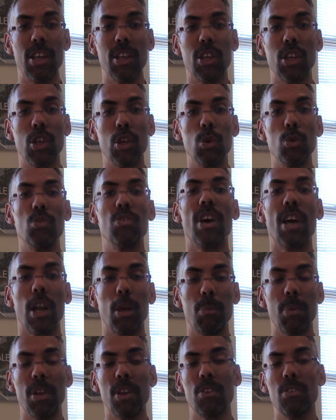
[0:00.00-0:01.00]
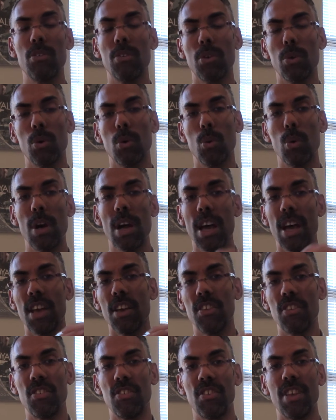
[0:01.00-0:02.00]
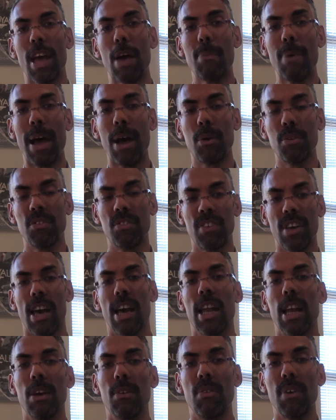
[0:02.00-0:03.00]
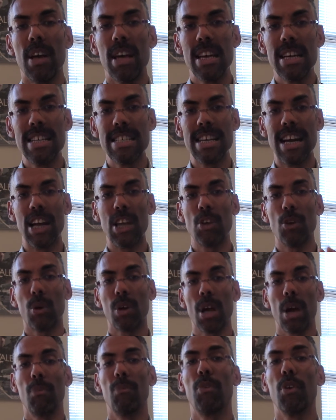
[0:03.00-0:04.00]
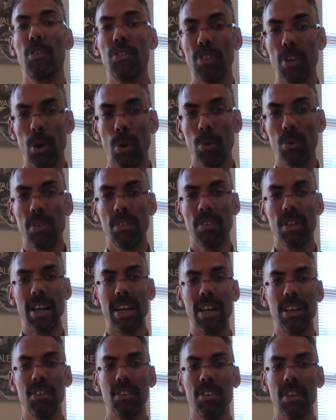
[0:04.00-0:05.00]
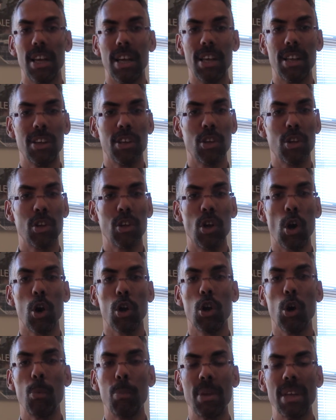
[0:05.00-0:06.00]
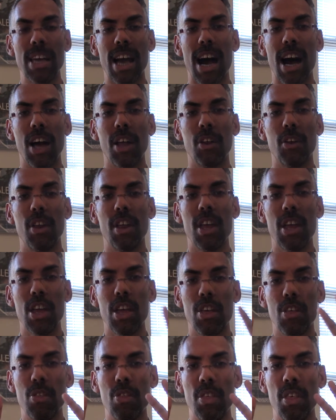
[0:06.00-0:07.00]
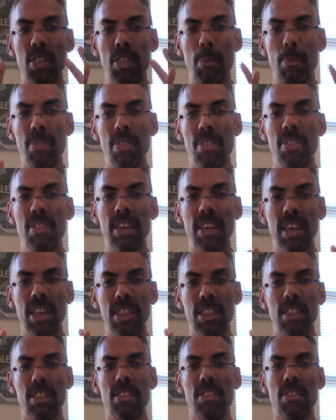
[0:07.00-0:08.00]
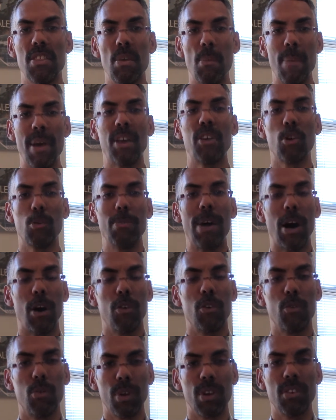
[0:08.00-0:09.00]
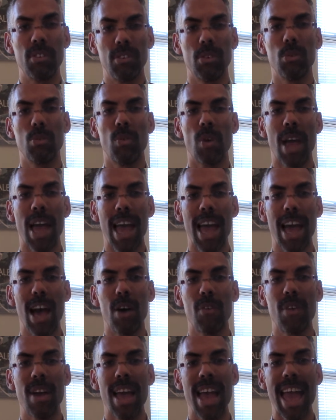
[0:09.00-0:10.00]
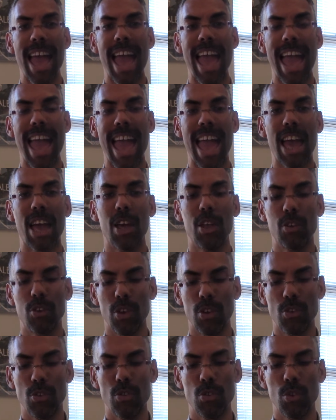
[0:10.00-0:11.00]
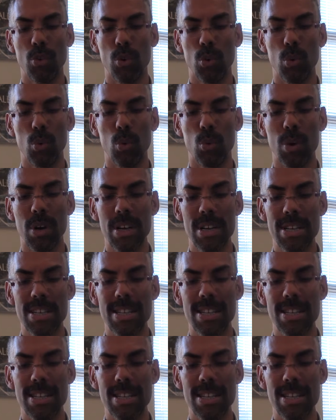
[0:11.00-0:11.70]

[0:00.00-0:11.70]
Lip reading: you gentlemen to step outside of your comfort zone, go beyond the mental boundaries you have, and to